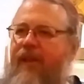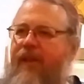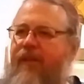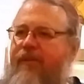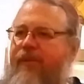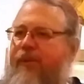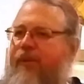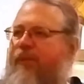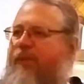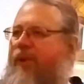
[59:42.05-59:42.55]
a
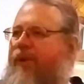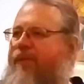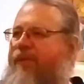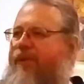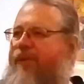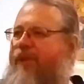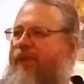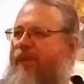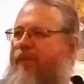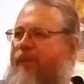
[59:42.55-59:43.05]
few rough
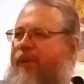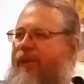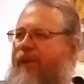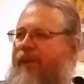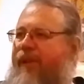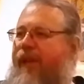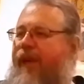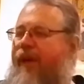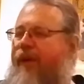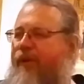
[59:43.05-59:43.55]
and tumble
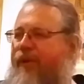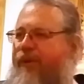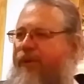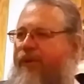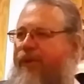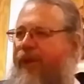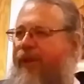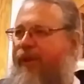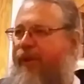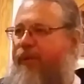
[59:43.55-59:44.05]

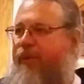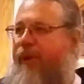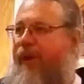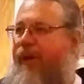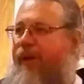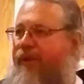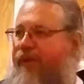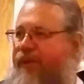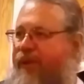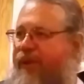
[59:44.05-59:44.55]
encounters on the
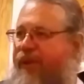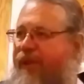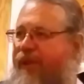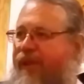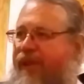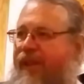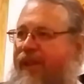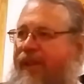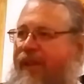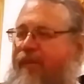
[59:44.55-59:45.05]
ground
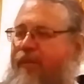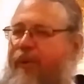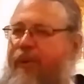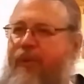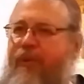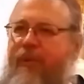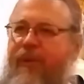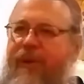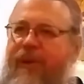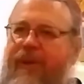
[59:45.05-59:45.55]

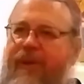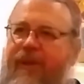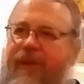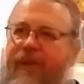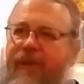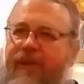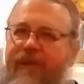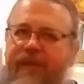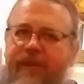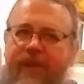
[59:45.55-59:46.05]
between
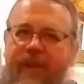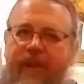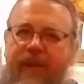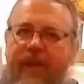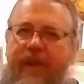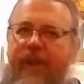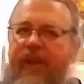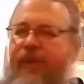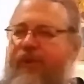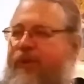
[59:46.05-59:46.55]
the
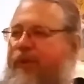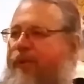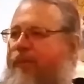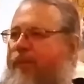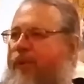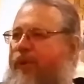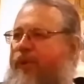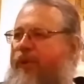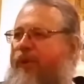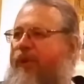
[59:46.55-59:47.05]

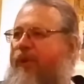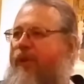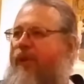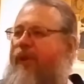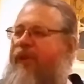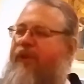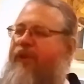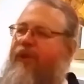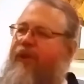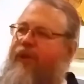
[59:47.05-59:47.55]
Eastern
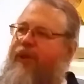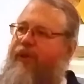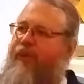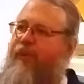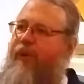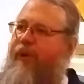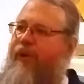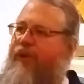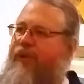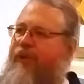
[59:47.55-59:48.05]
missionaries and the
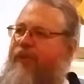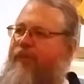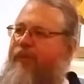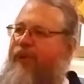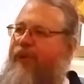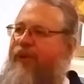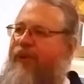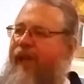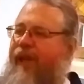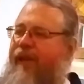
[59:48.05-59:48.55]

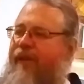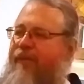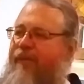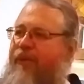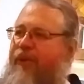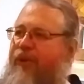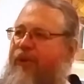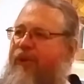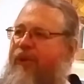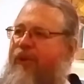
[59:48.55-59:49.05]
Western Latin
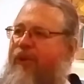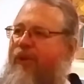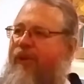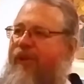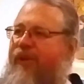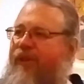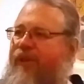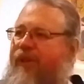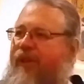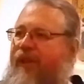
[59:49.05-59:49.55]

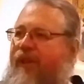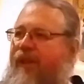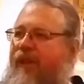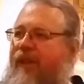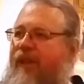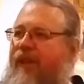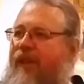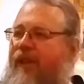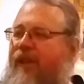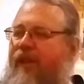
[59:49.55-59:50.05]
missionaries,
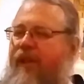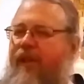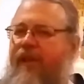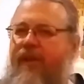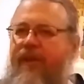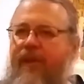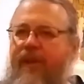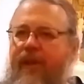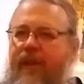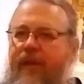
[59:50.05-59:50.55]

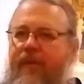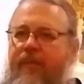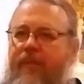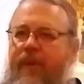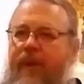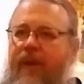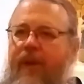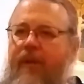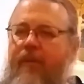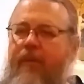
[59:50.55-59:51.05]
and um,
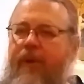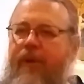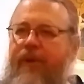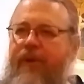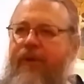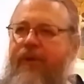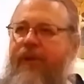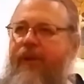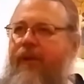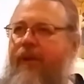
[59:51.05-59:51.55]
but
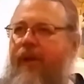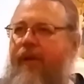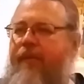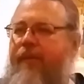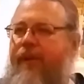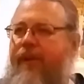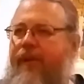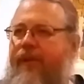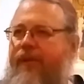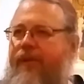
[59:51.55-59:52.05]
still, I
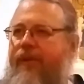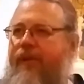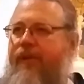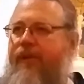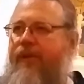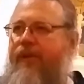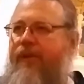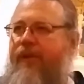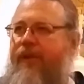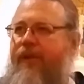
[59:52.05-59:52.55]
mean, it's
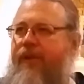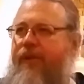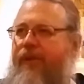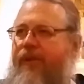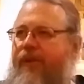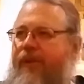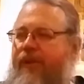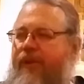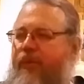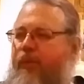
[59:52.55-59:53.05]
it's
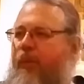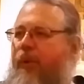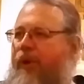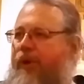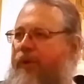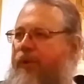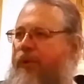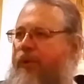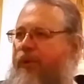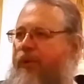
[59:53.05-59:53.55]
it's it's
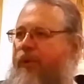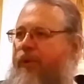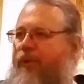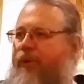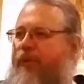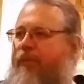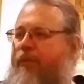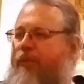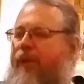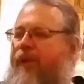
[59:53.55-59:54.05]
one
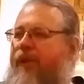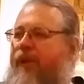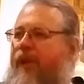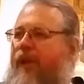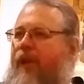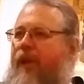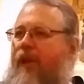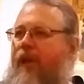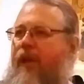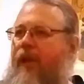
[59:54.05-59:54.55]
church, but
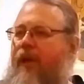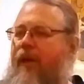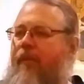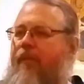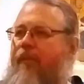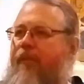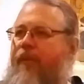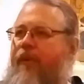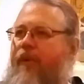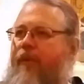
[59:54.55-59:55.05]

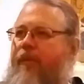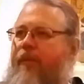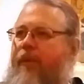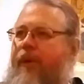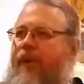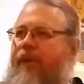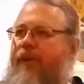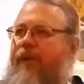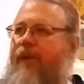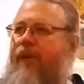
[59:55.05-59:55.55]
um,
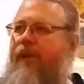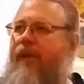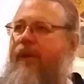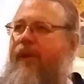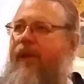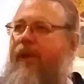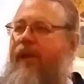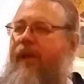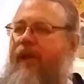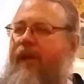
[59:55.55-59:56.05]
but
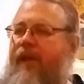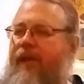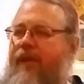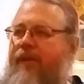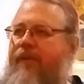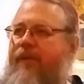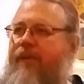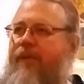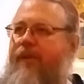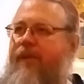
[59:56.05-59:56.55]

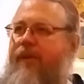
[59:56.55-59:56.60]
in